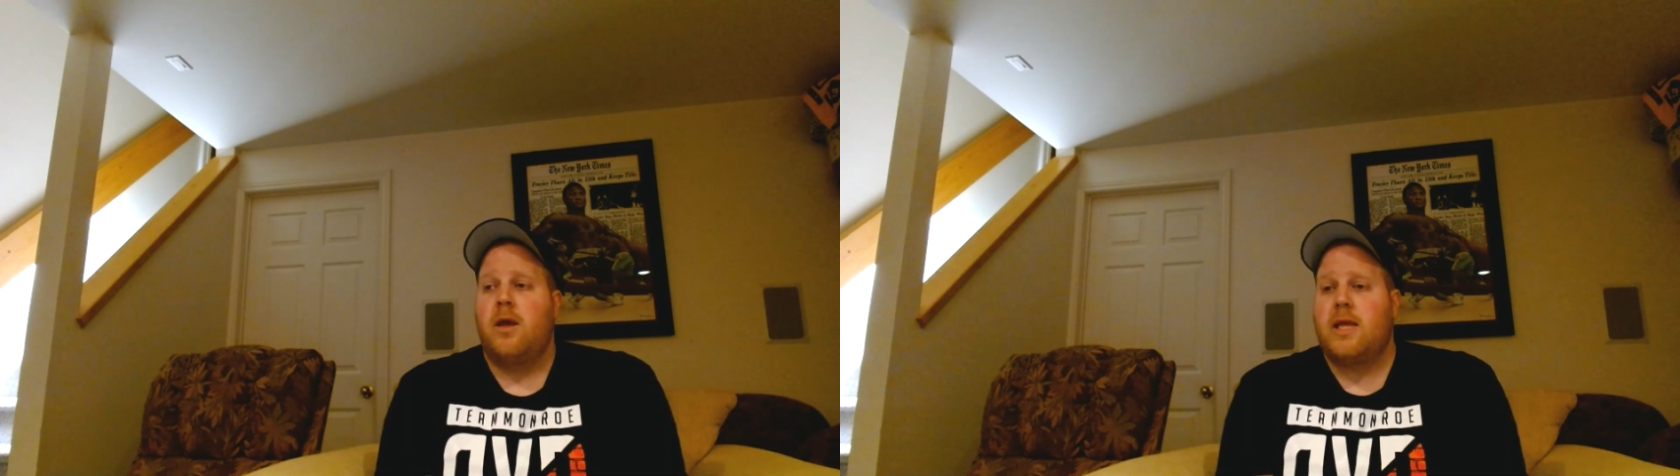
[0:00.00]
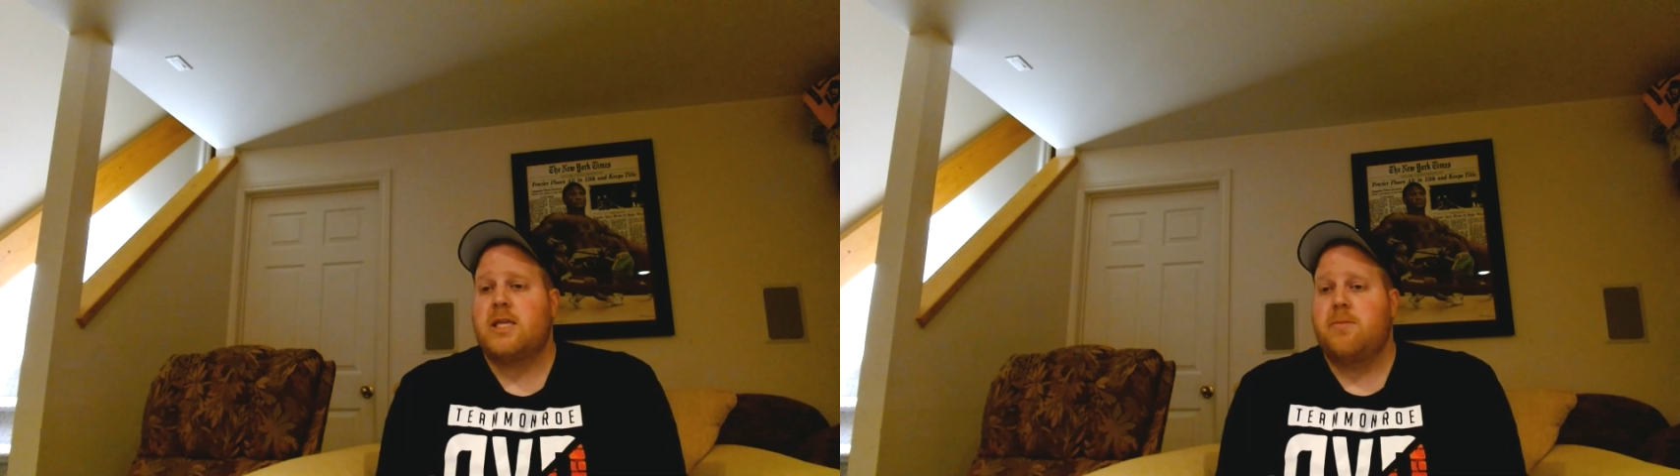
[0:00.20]

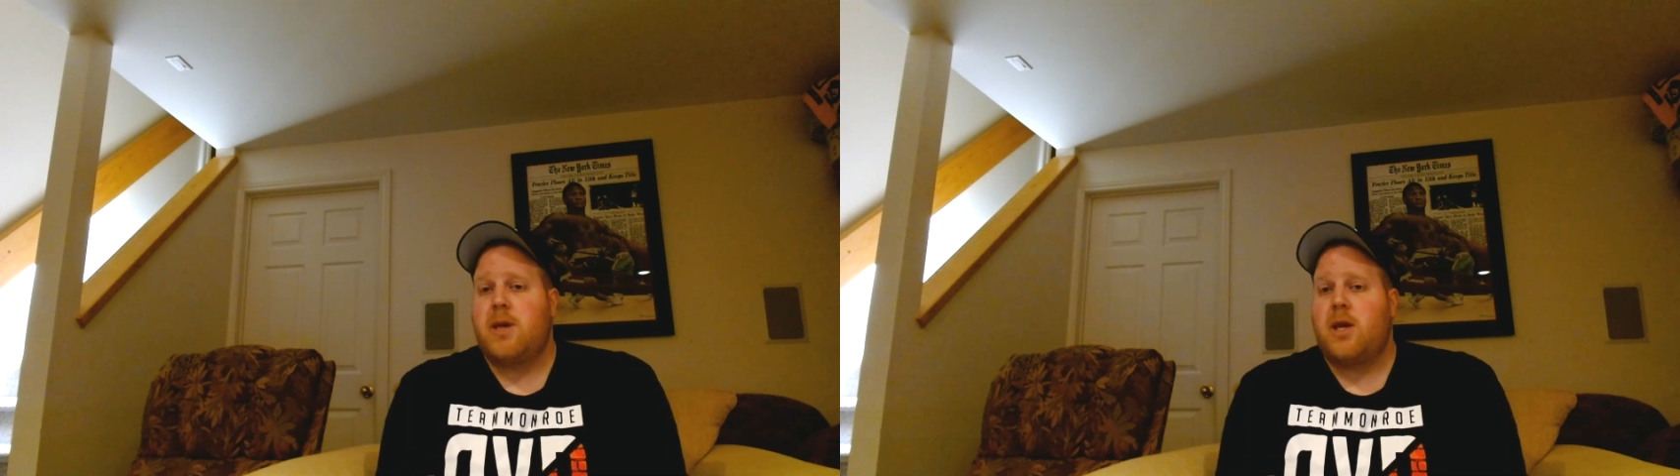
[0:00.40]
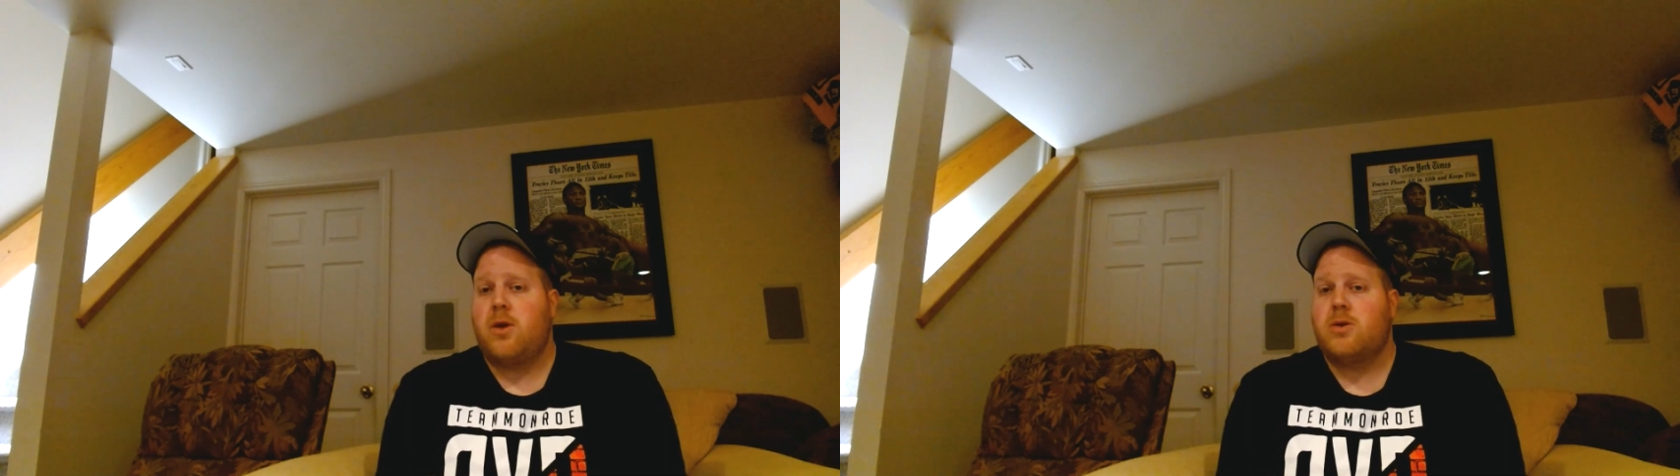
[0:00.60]
this would
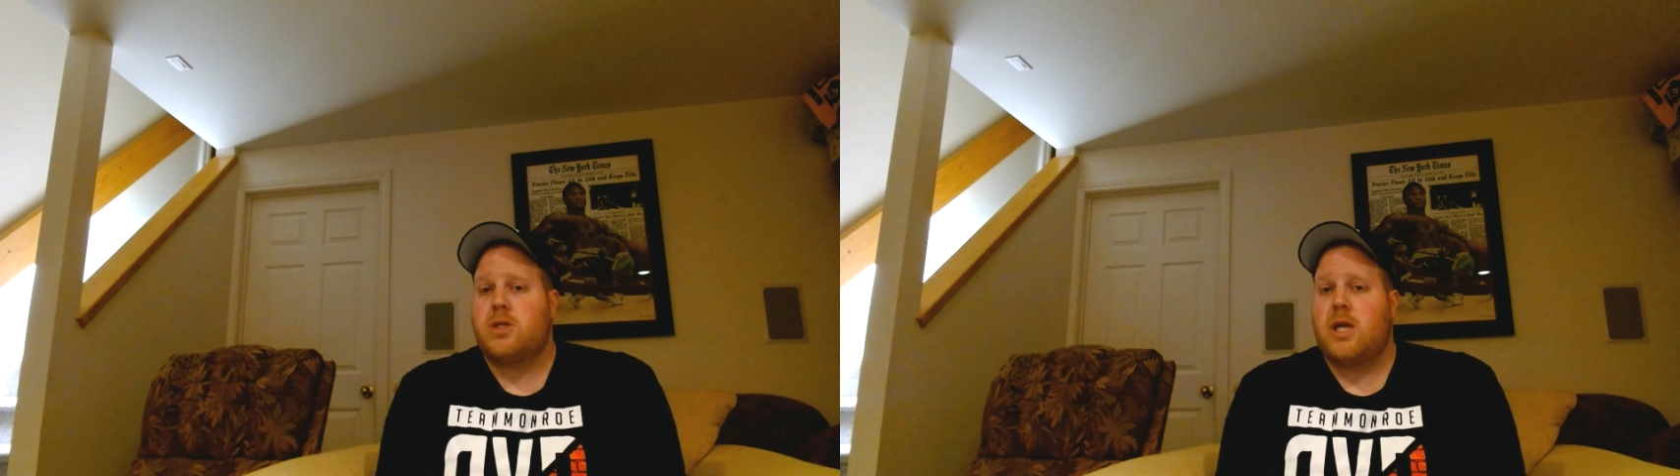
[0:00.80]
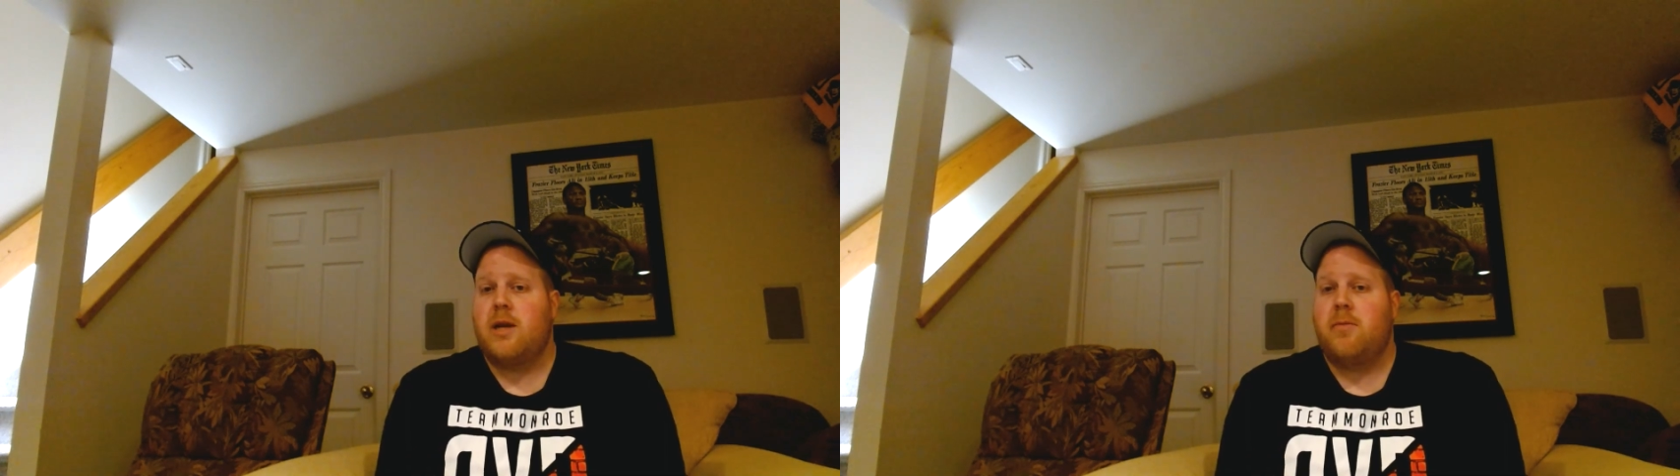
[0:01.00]
be a huge
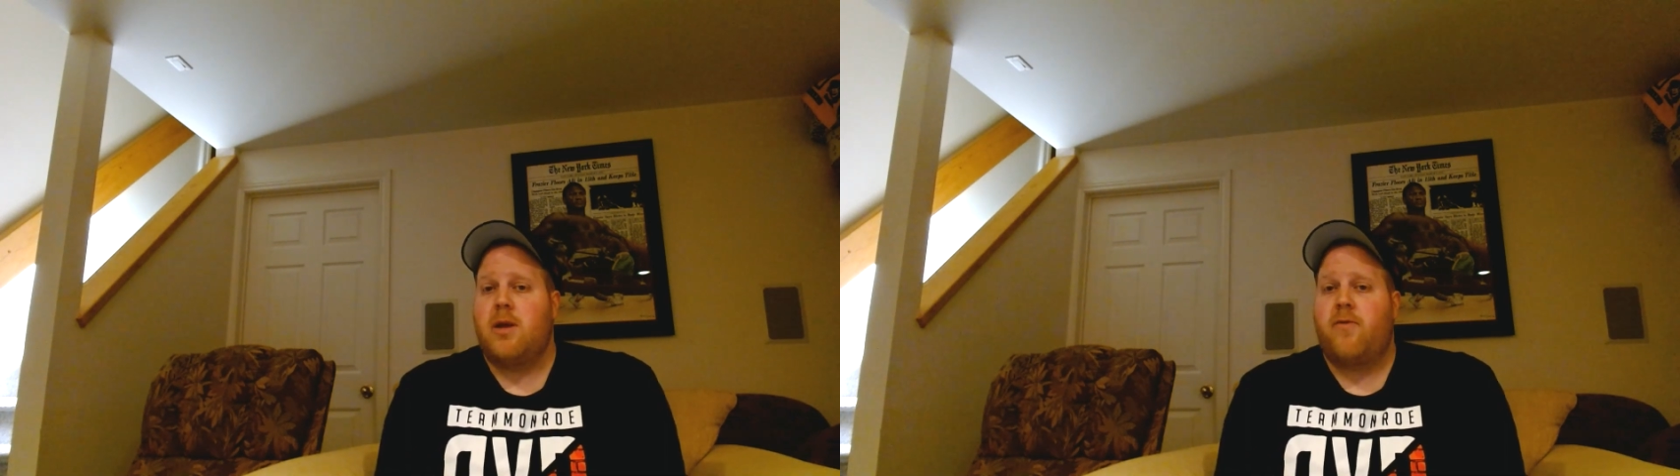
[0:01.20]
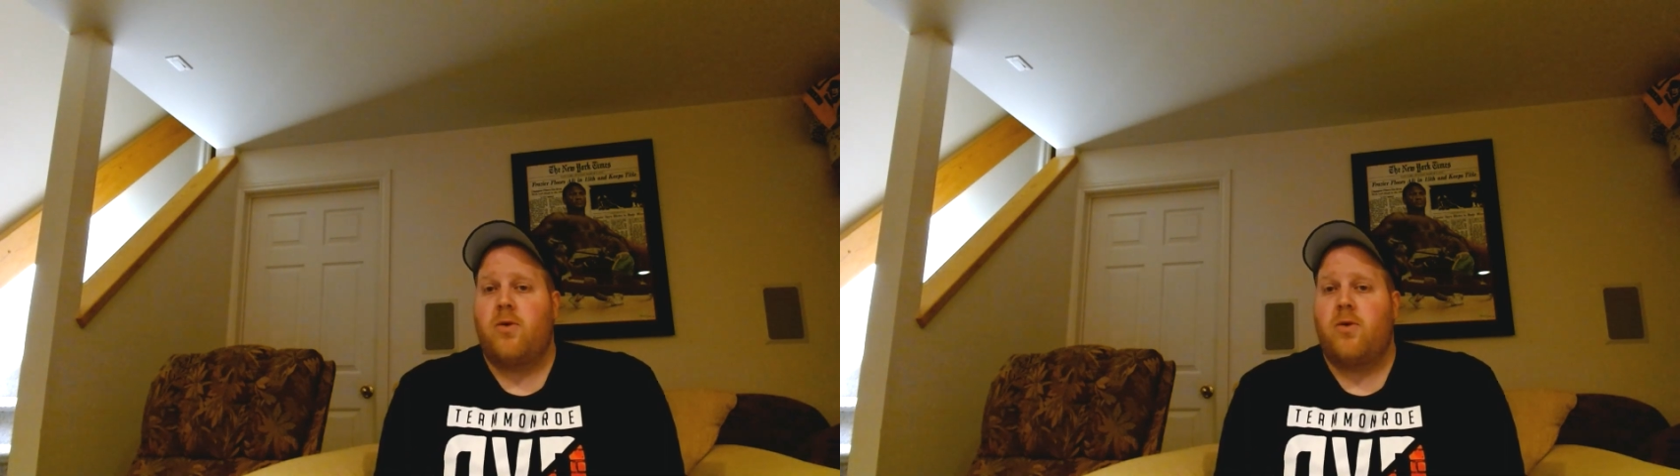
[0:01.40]
statement if